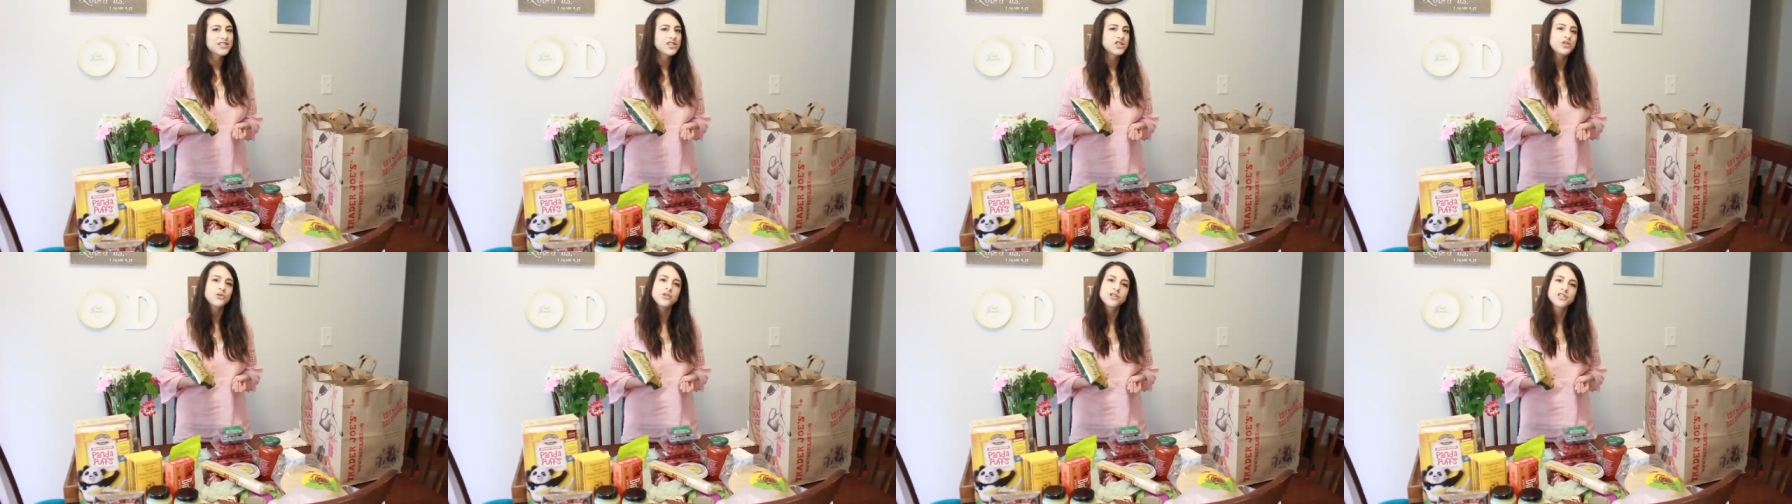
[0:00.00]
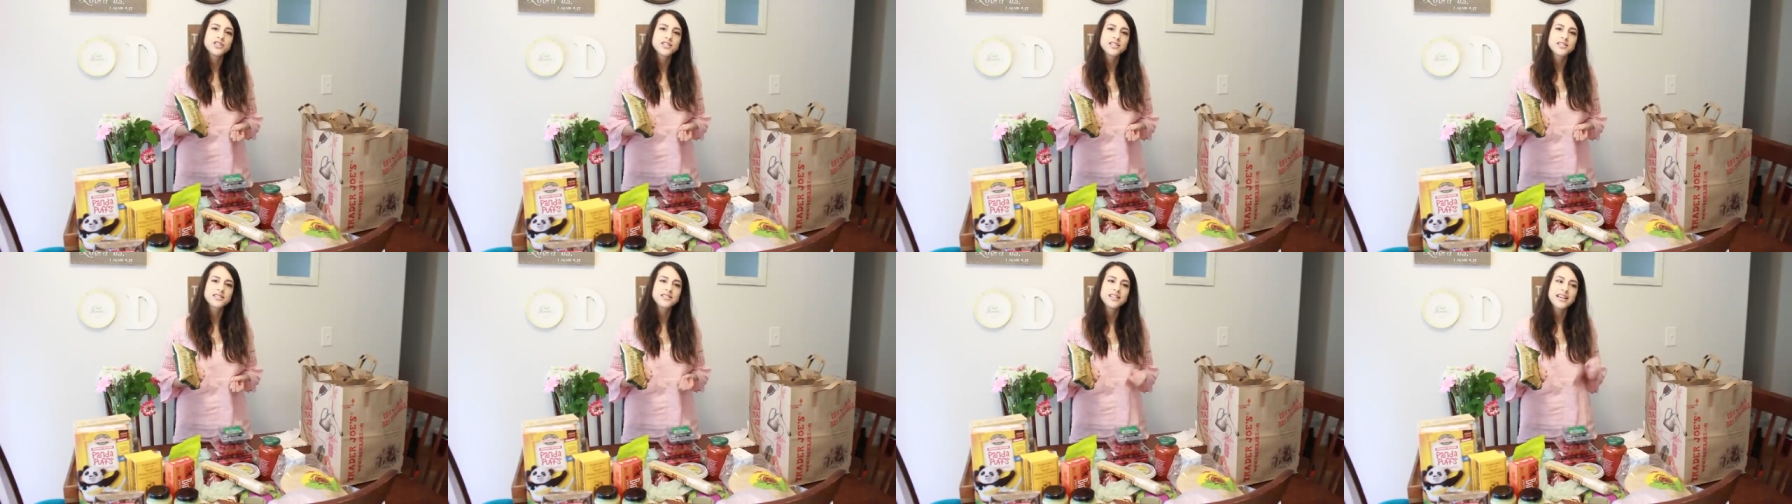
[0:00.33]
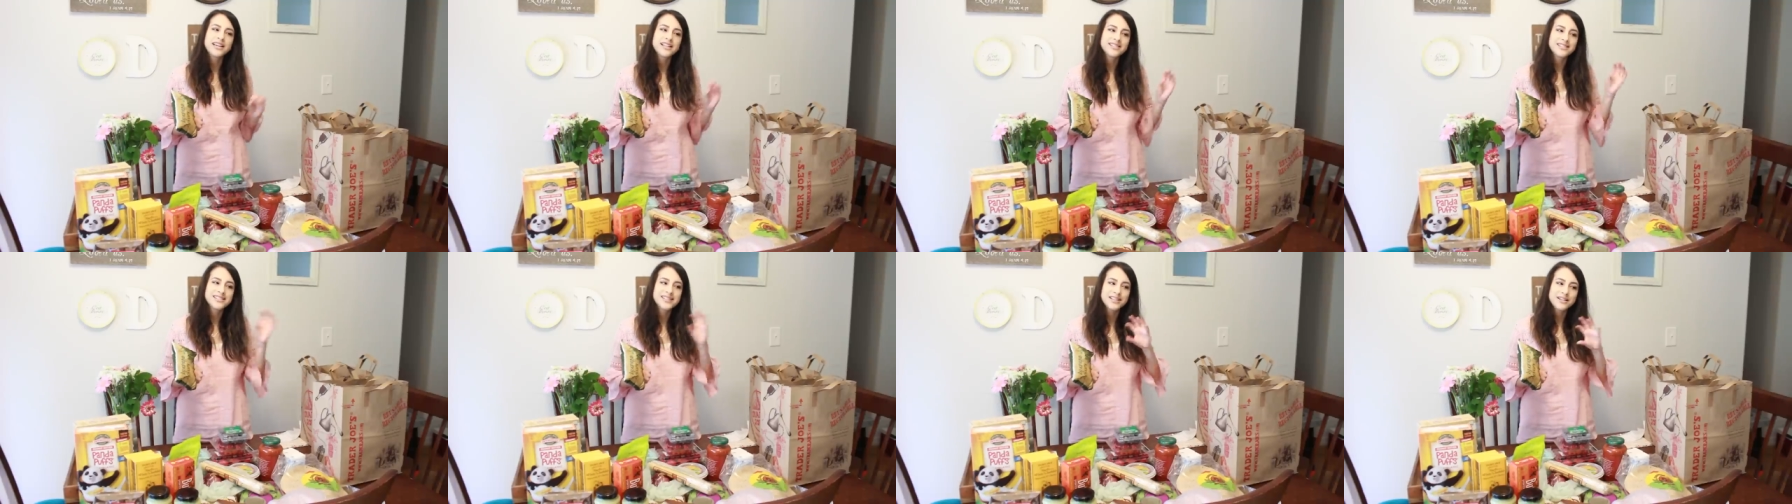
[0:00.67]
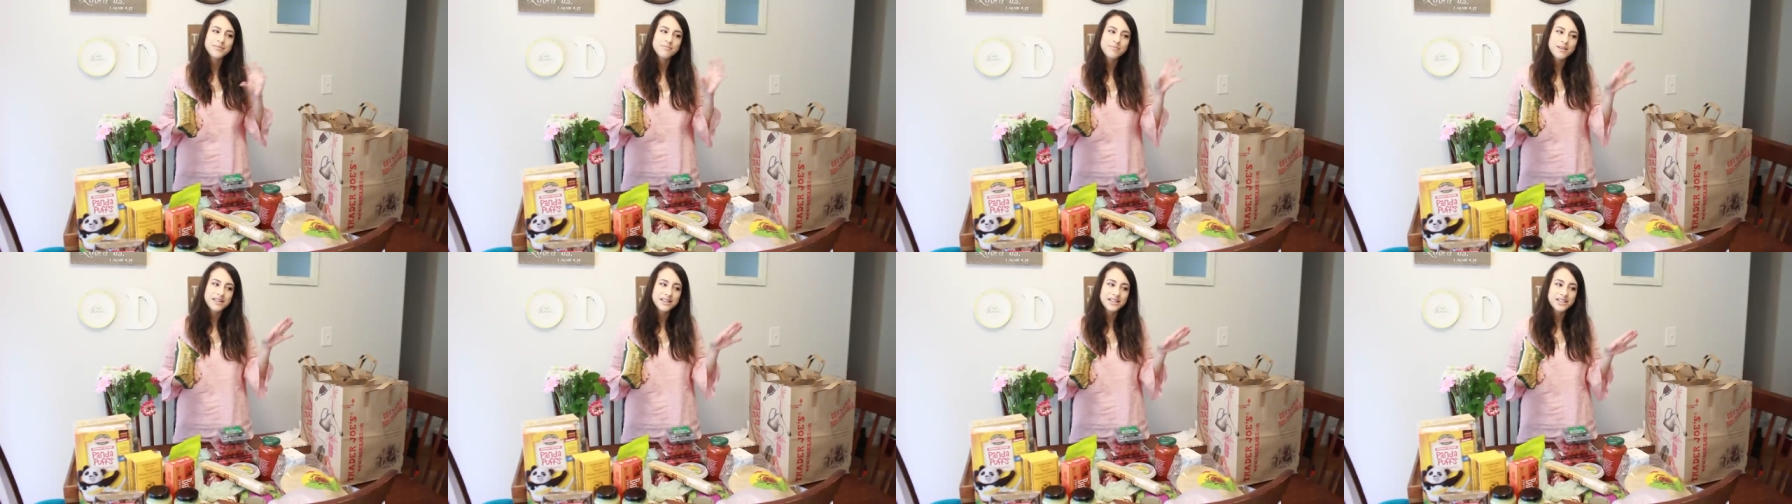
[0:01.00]
store just like
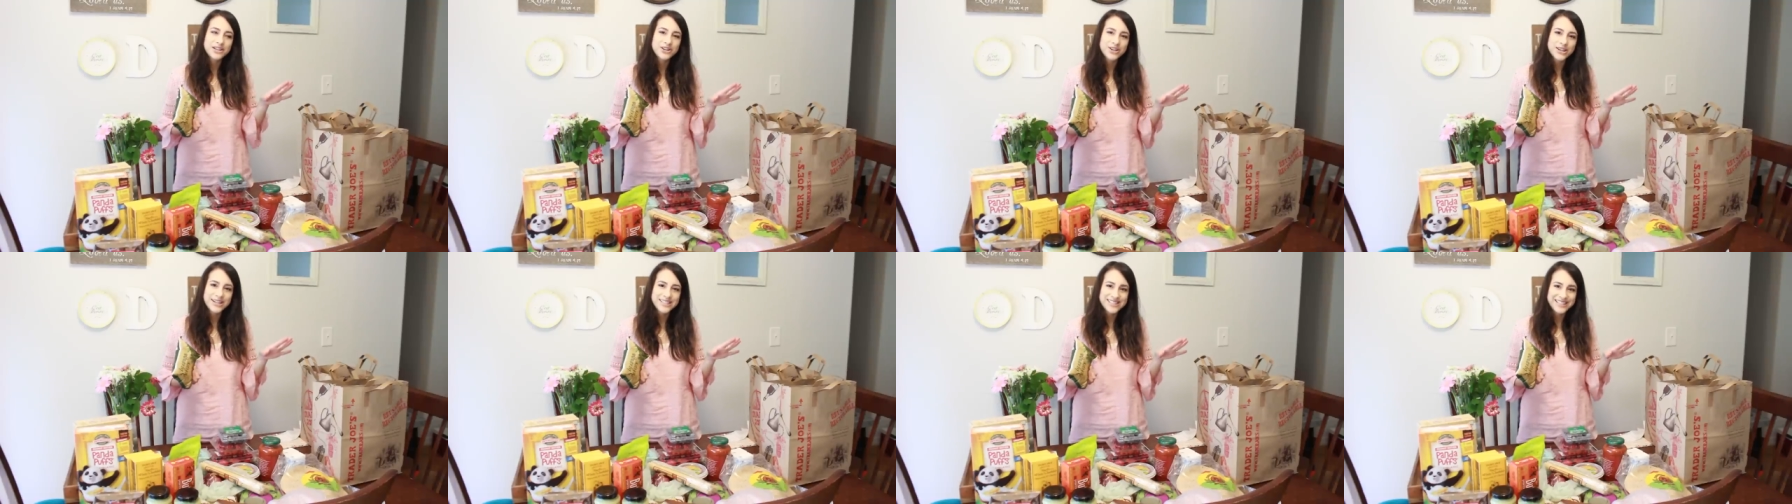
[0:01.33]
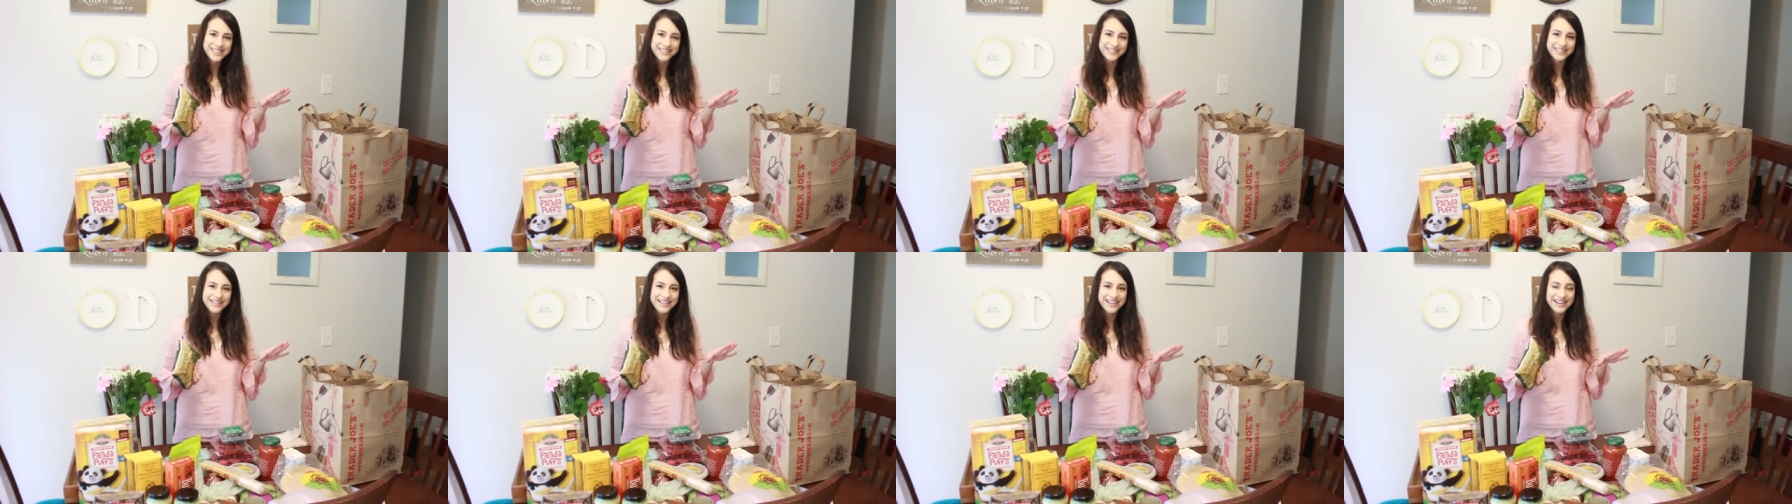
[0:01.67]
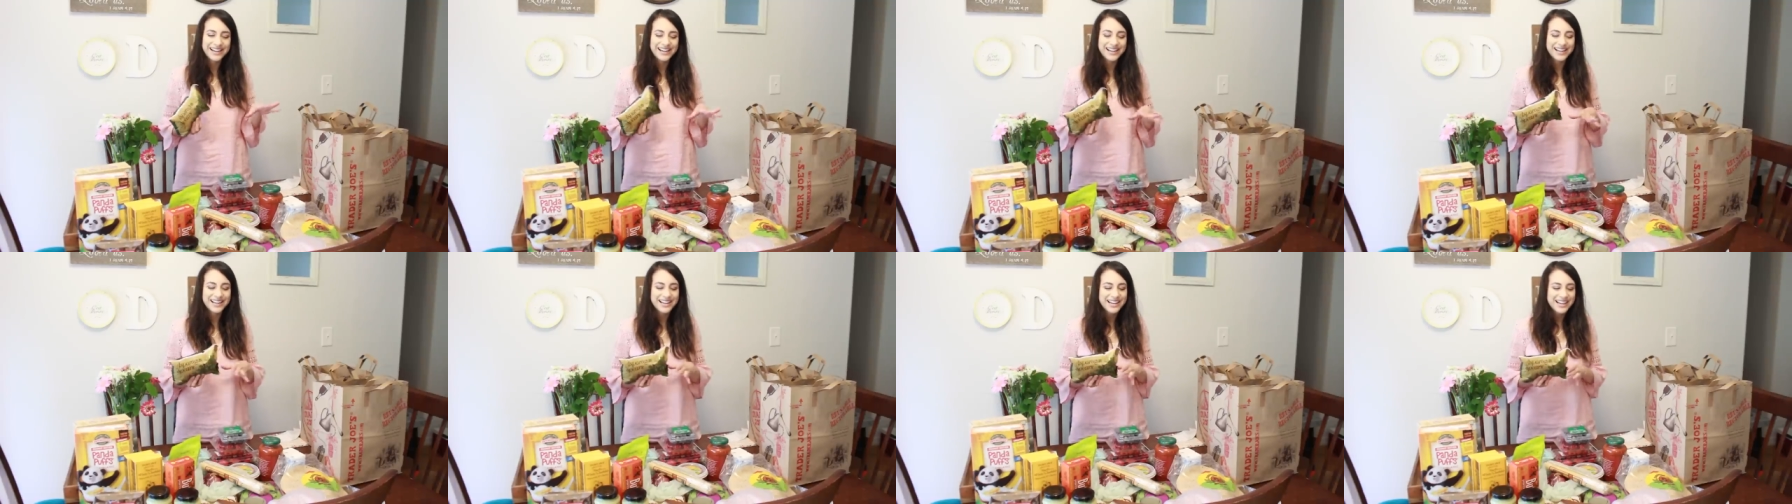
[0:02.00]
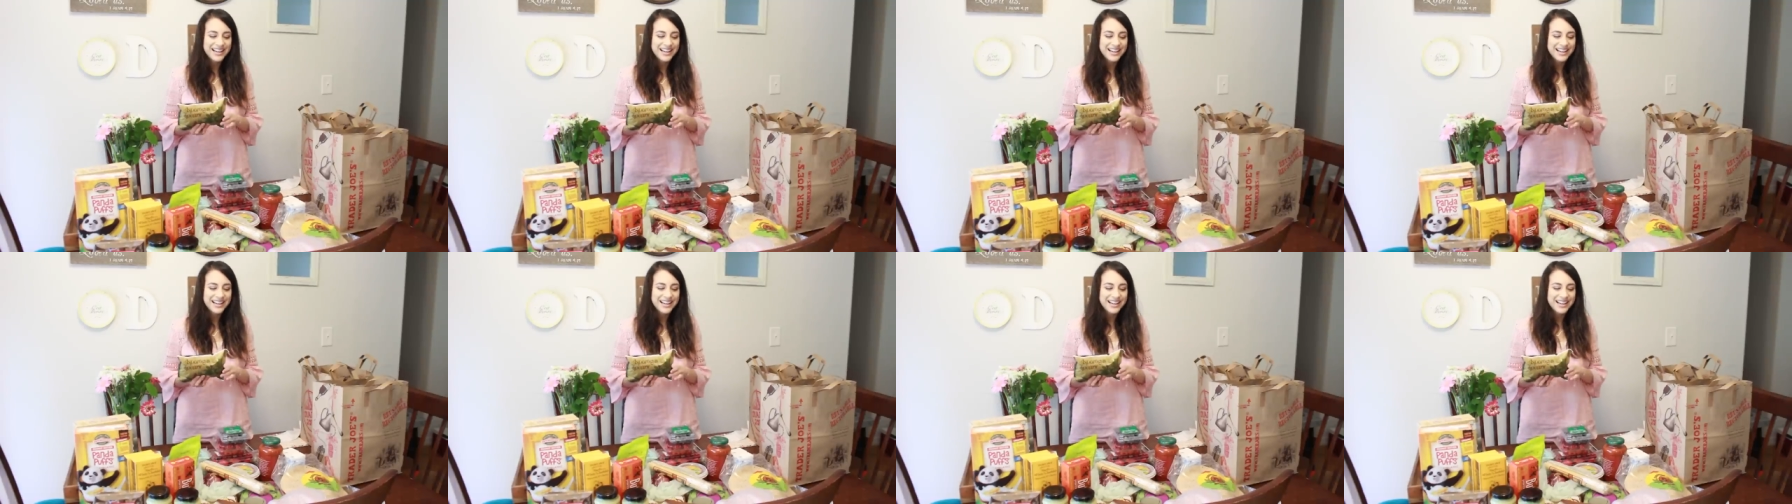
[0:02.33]
didn't meet the criteria.